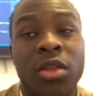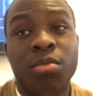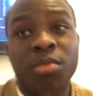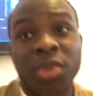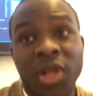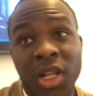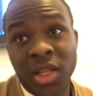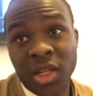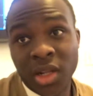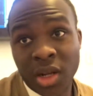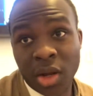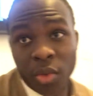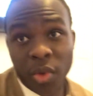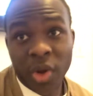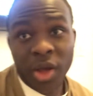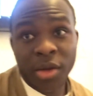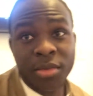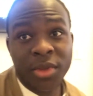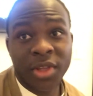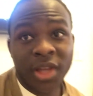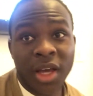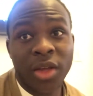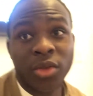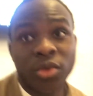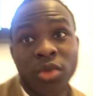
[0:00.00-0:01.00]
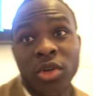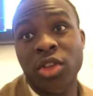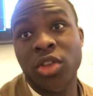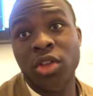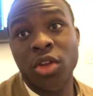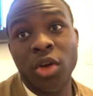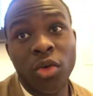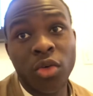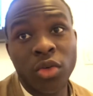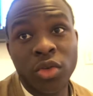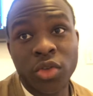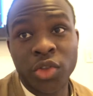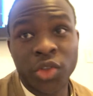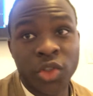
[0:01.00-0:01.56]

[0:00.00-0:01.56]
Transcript: building a website with those